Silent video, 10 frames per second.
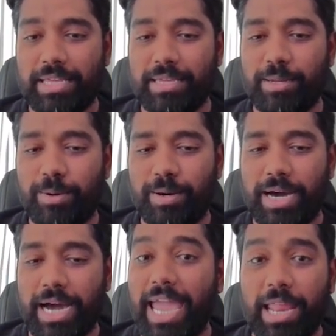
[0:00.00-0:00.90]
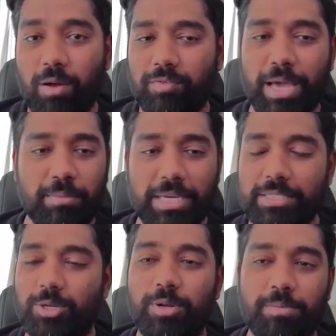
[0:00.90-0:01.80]
you know, ahead of them,
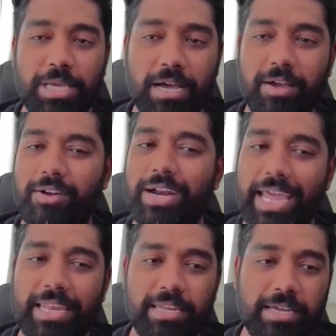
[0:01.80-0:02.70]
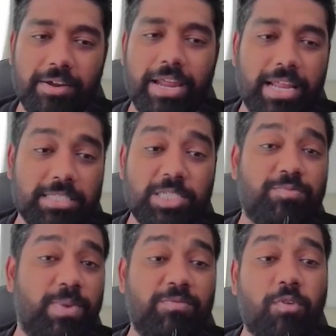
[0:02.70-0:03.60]
it's going to be a great, great
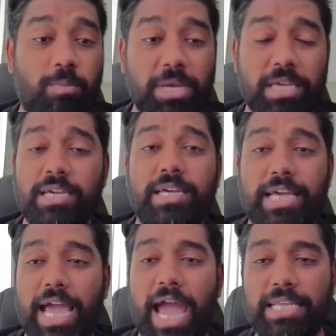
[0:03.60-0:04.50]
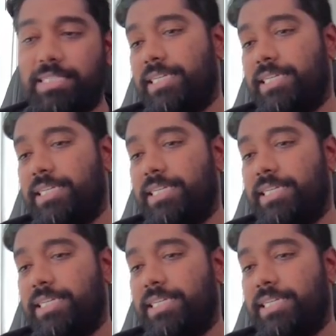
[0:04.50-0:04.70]
achievement for me as